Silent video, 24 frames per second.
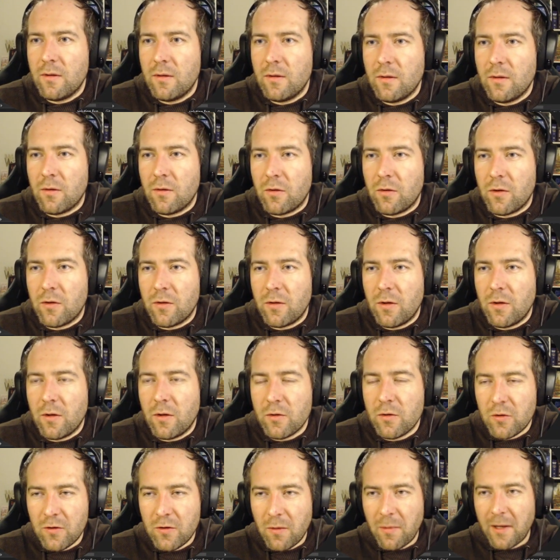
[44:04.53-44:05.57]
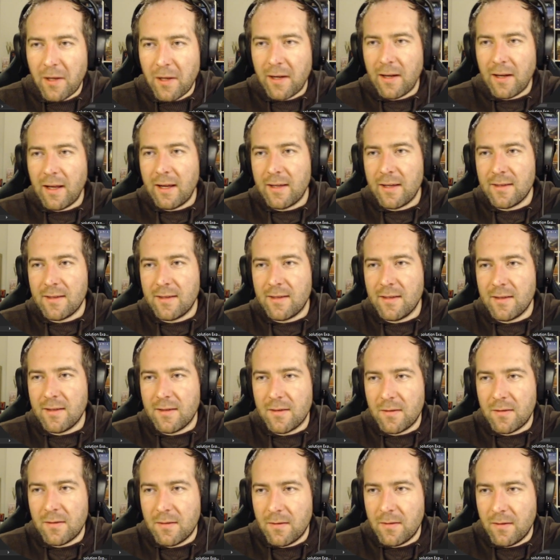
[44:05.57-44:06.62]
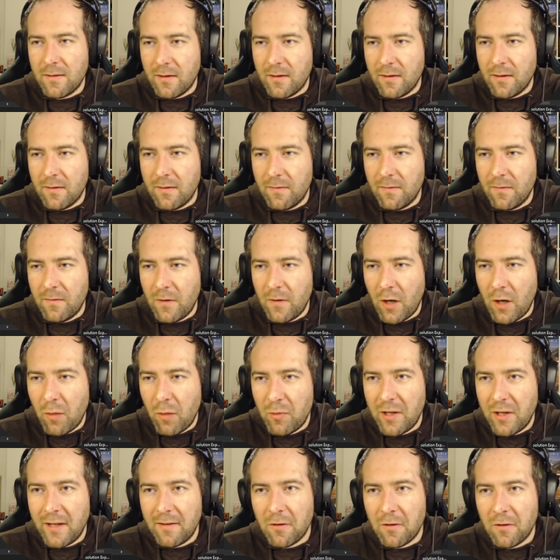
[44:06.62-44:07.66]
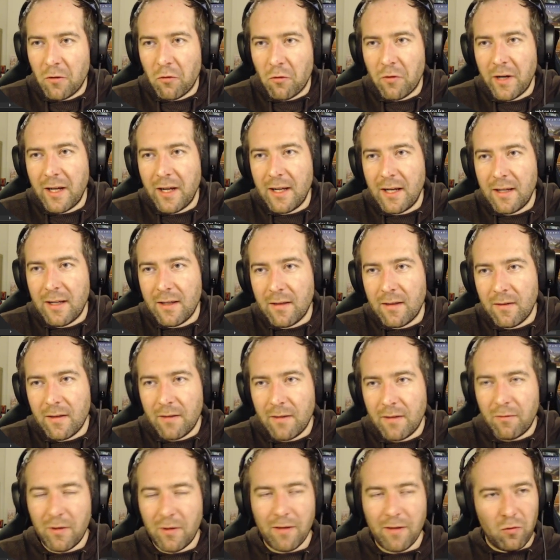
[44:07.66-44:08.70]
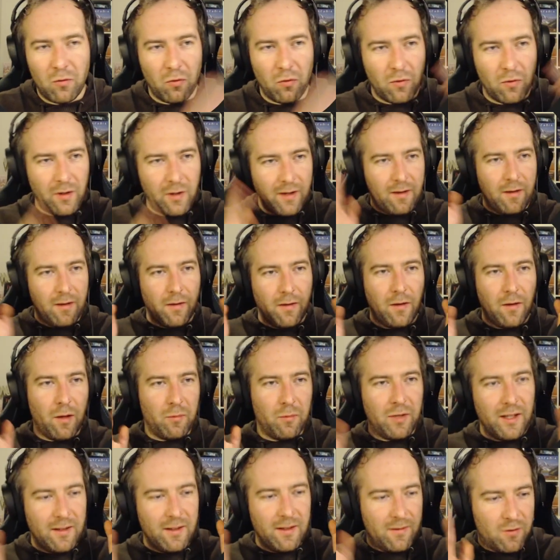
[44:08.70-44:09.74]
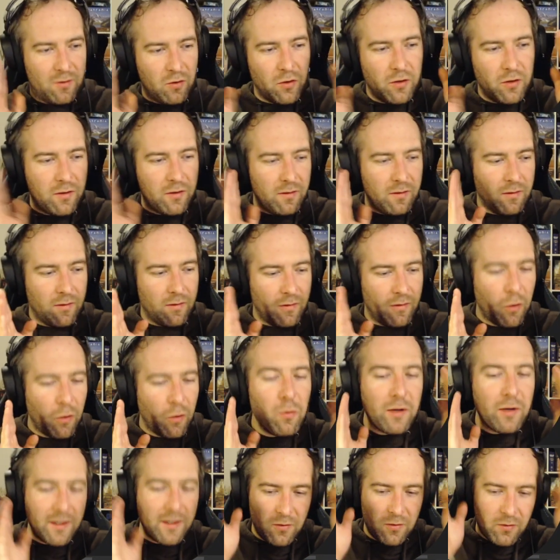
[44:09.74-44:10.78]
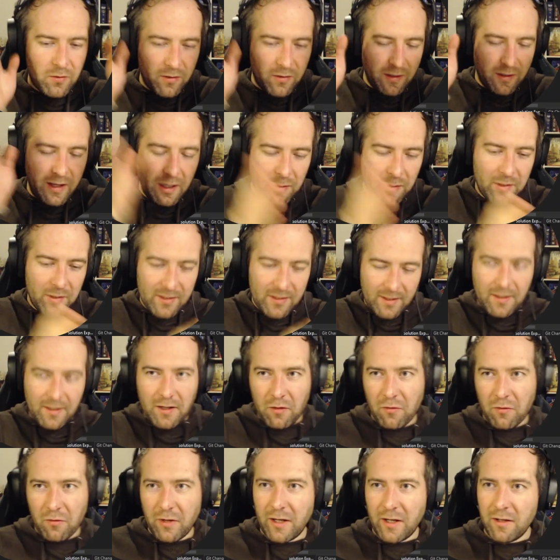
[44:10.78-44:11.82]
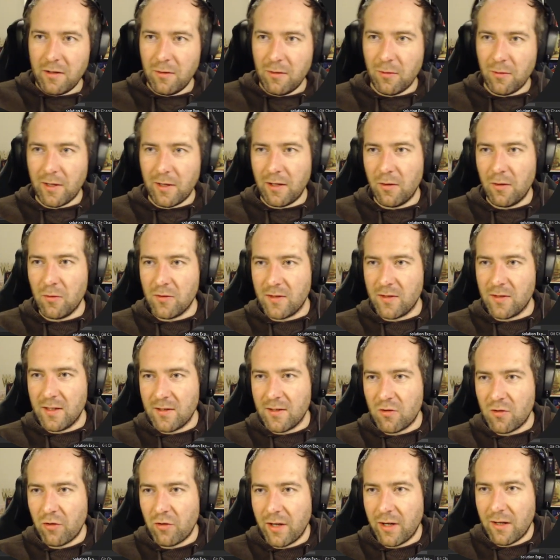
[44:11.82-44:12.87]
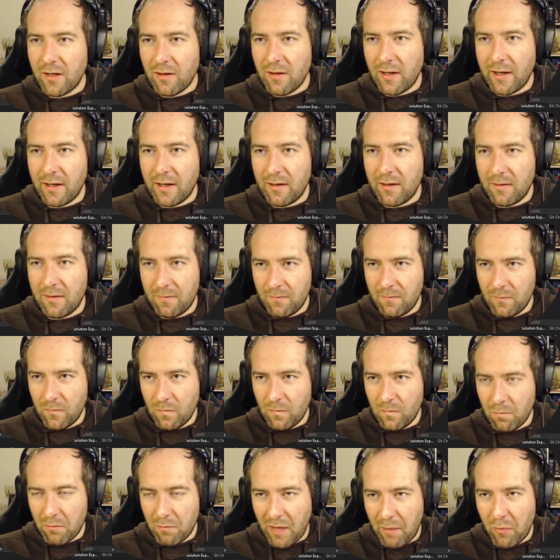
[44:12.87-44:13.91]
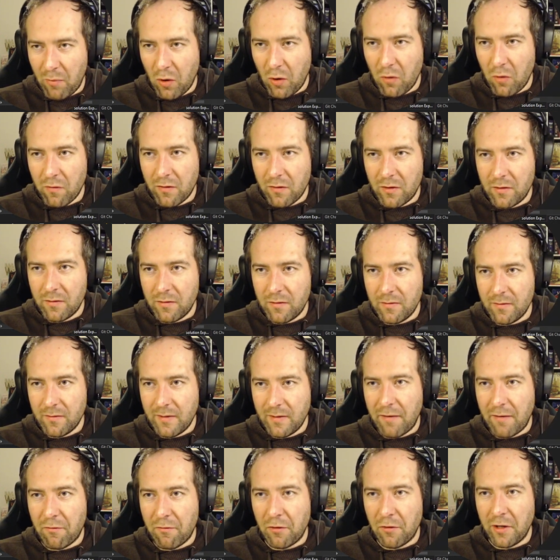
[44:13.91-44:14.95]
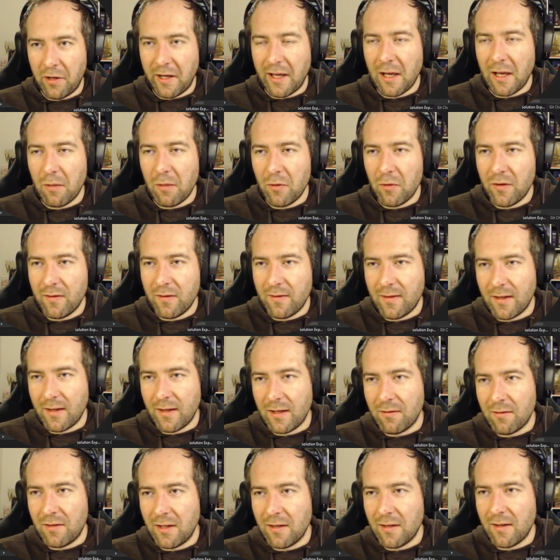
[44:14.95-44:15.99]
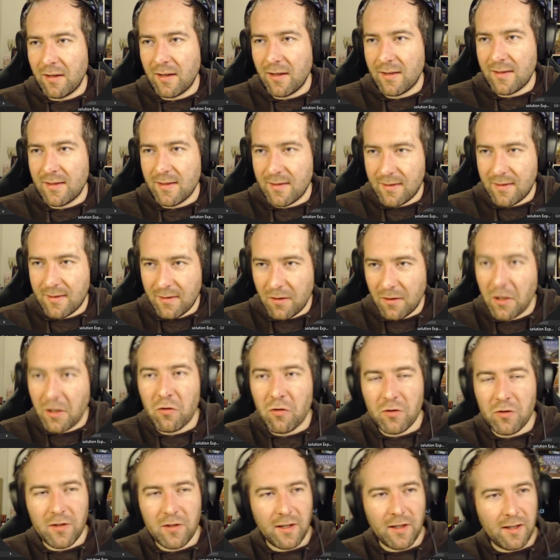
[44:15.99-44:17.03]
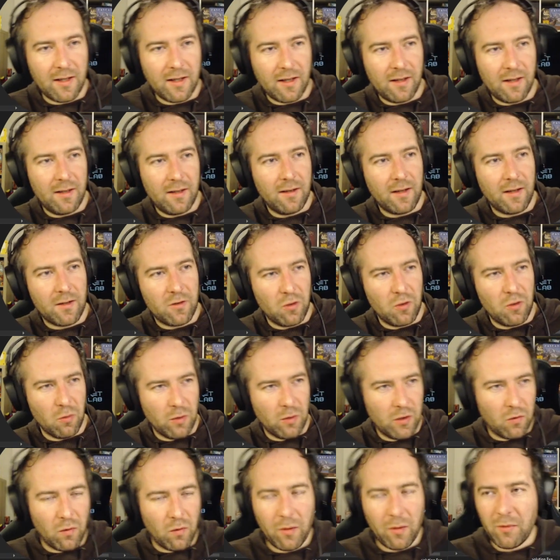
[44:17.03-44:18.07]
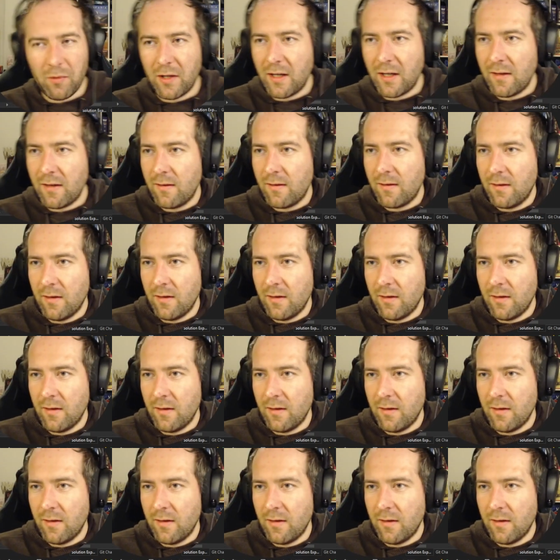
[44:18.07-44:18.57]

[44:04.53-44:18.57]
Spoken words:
or also something I like, is this update an array, and if you have to update only certain elements in the array, you can use this trick, like map over every element, and if the index is an interesting index you want to update,